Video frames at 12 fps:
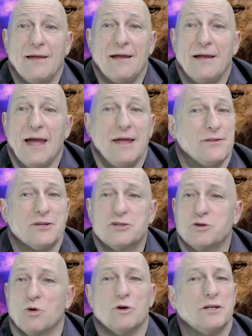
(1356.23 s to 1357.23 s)
Hey, the
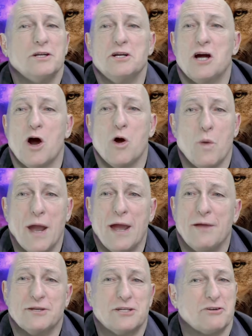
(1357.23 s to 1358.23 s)
sore didn't go away,
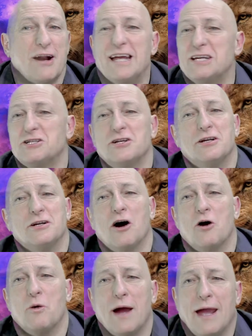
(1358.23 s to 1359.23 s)
the scratch didn't go
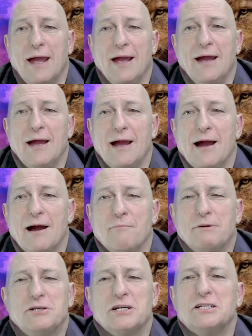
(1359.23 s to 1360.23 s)
away.
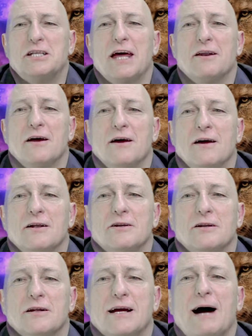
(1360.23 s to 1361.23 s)
But just that
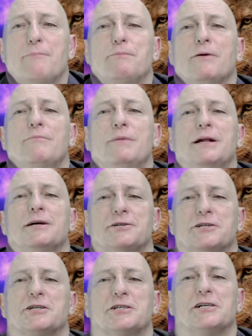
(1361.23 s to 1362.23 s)
couple of minutes
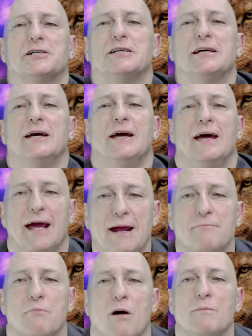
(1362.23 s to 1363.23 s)
just sitting
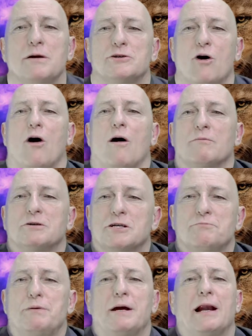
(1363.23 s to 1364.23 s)
in mommy's arms,
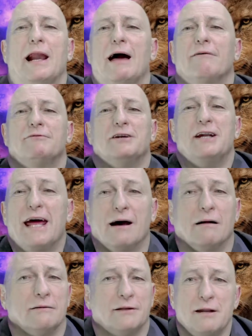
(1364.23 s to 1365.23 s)
just being loved and
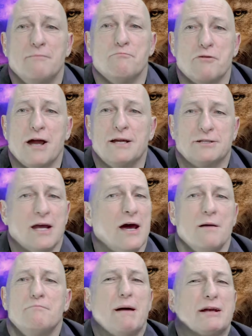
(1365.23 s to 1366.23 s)
held and embraced,
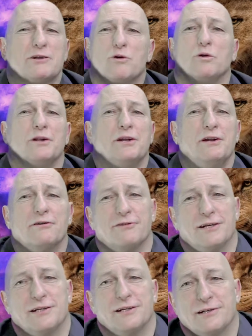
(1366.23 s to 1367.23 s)
makes all the
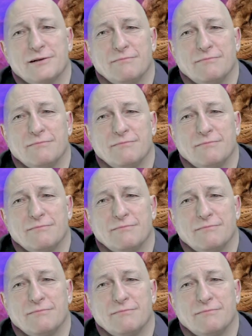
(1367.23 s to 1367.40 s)
difference.